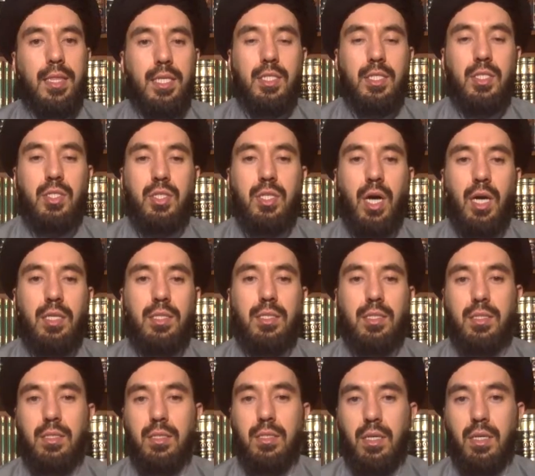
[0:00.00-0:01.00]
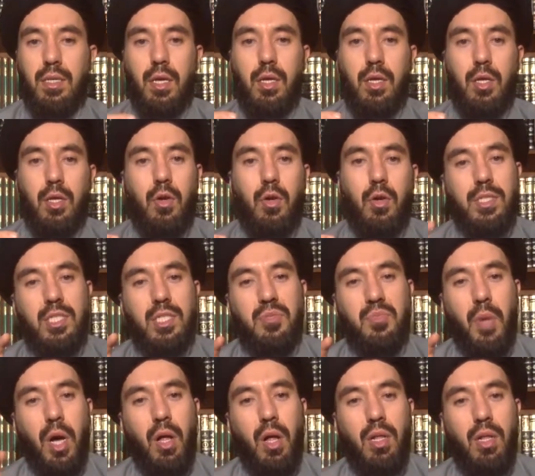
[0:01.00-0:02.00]
and these dust,
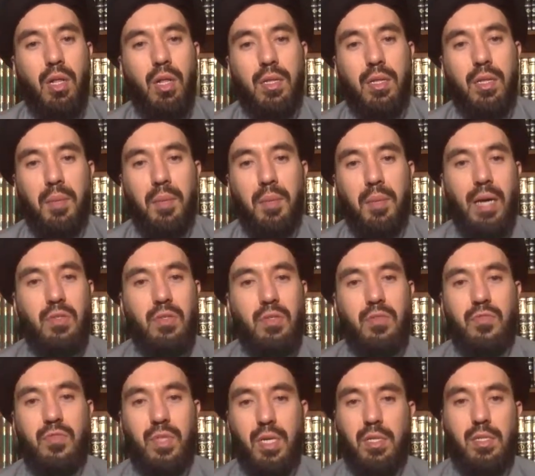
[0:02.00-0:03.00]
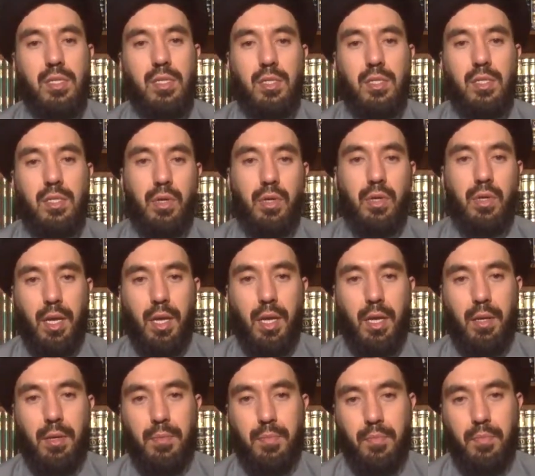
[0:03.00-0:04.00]
small amount of dust is
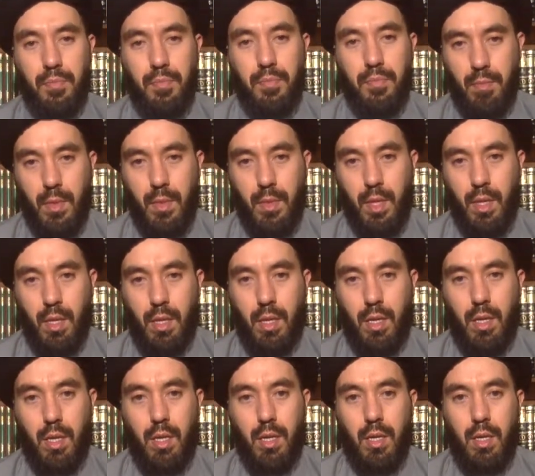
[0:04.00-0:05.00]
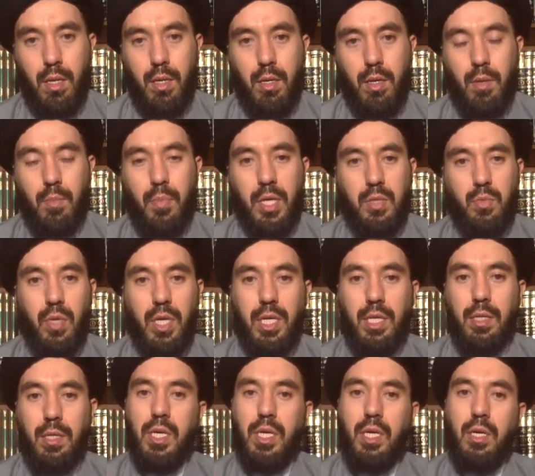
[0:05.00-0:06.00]
okay, but
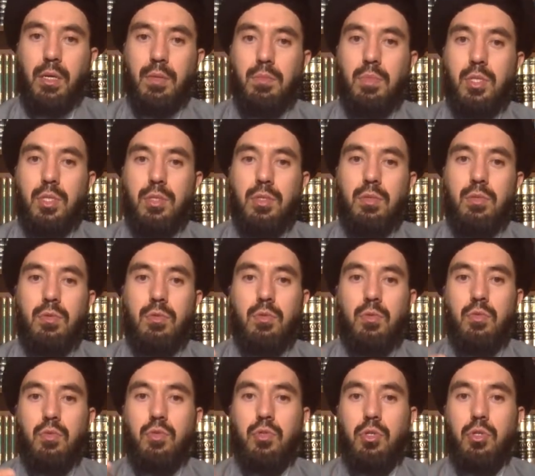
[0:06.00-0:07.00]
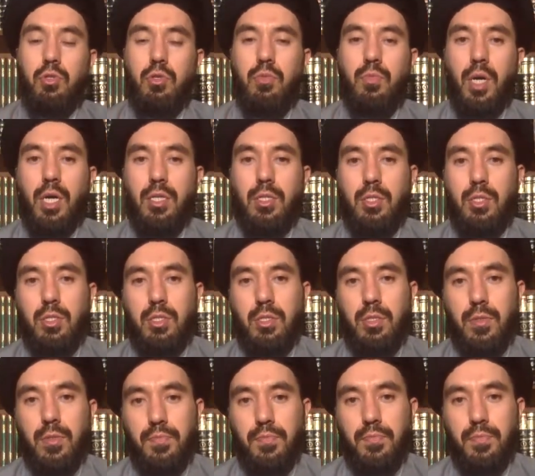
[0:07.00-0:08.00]
when it becomes too
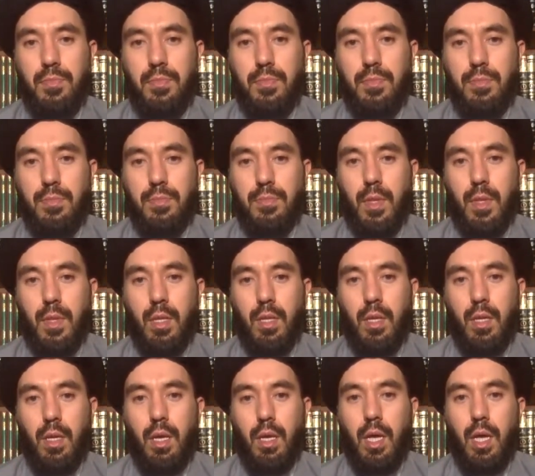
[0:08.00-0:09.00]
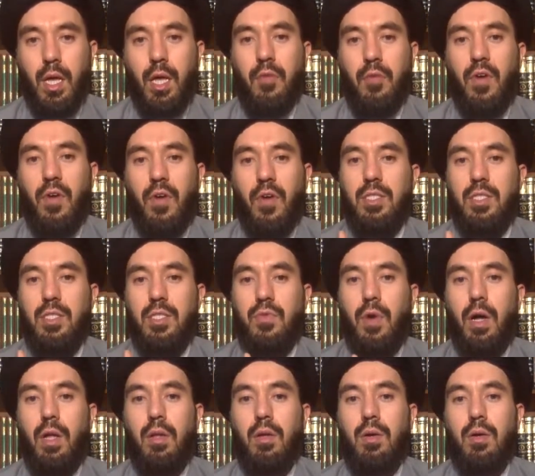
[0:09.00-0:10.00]
much, if I
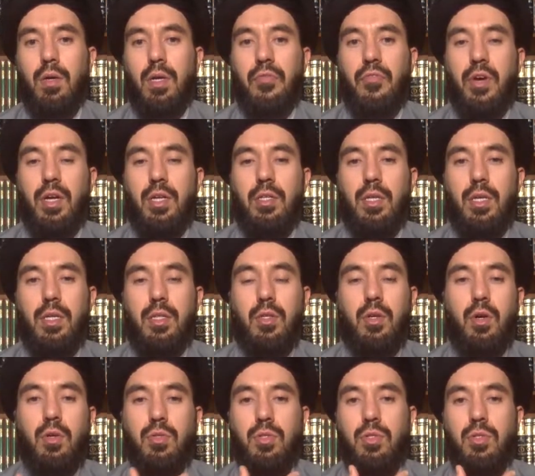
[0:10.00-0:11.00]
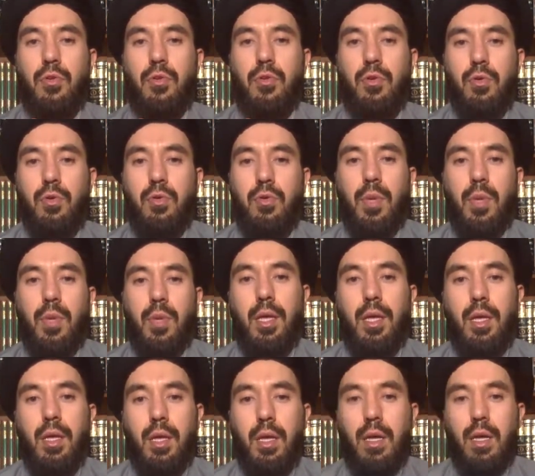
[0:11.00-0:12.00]
swallow, it goes through
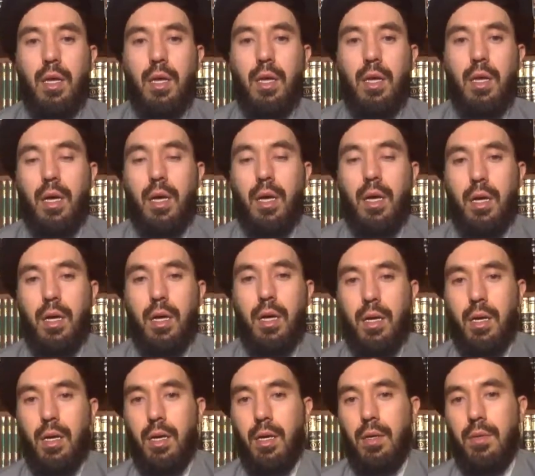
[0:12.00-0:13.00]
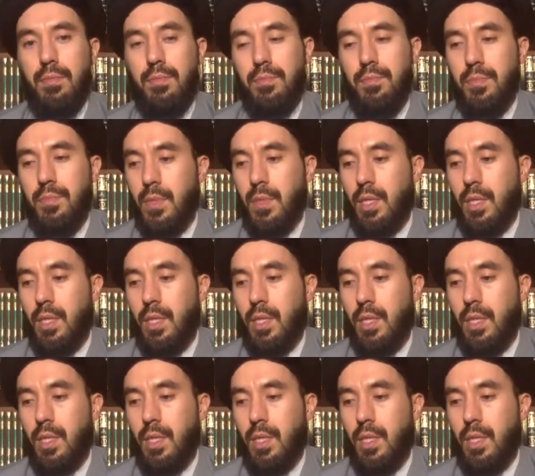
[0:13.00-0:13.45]
my uh,